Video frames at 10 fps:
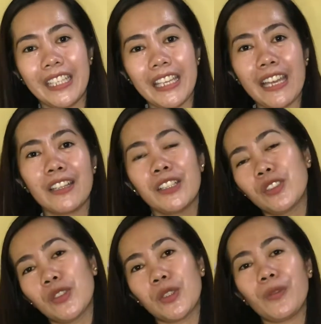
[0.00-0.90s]
Yeah.
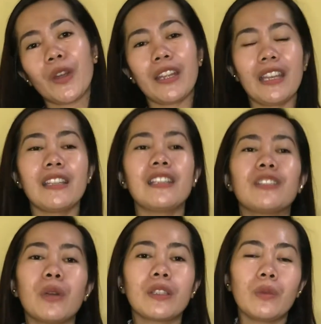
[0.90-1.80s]
So far, I think that's
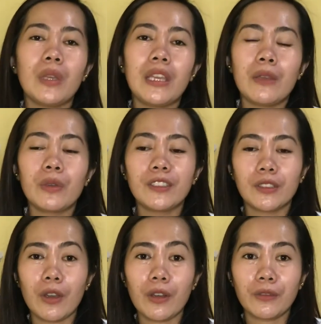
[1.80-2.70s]
what we will
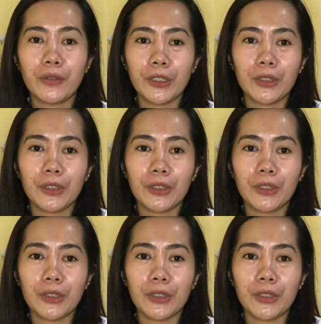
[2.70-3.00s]
talk for